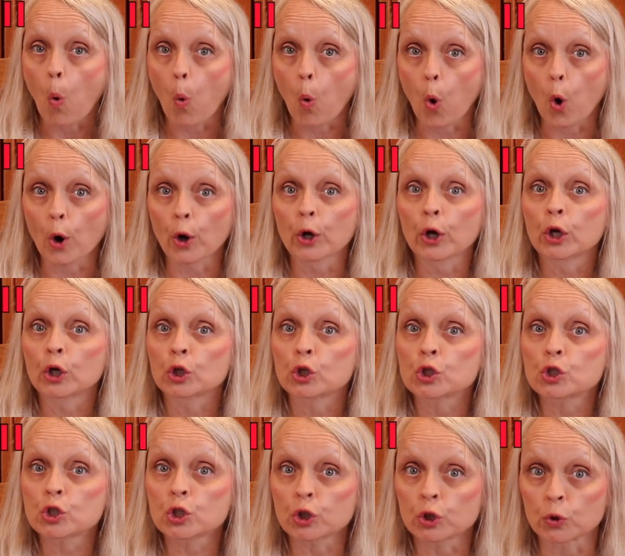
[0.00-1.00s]
or
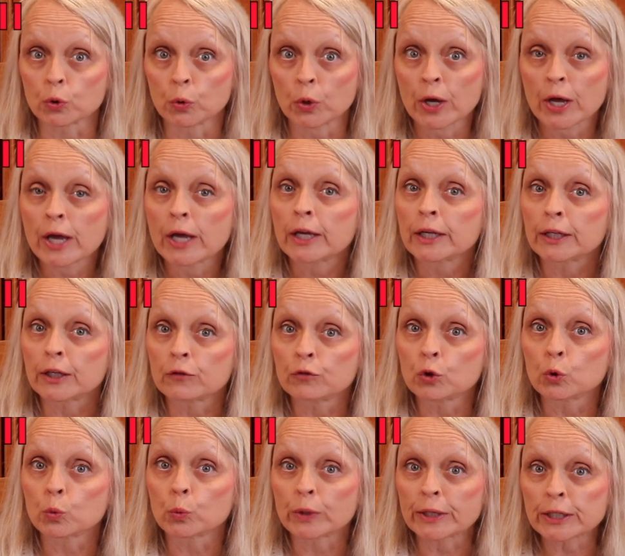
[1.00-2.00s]
two, give
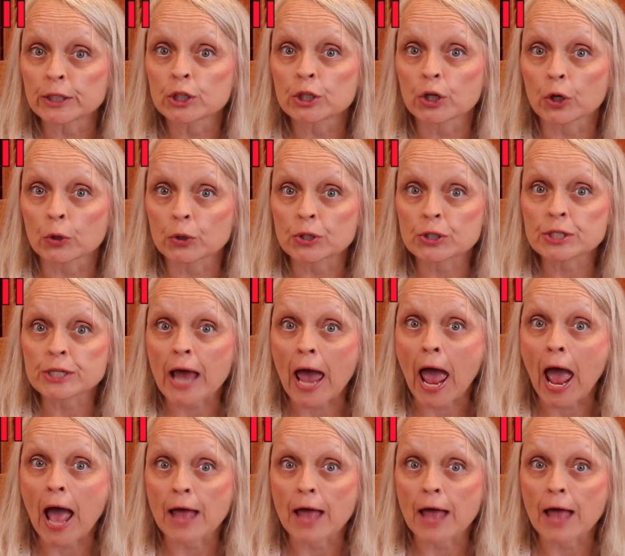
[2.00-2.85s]
you written notice